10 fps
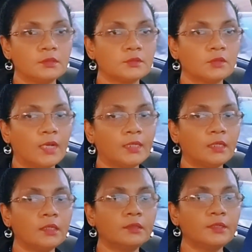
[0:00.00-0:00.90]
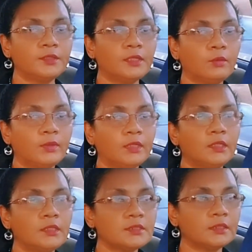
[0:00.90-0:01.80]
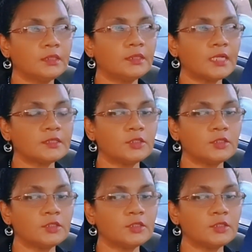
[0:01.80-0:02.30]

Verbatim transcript: So, and another thing, when it's in that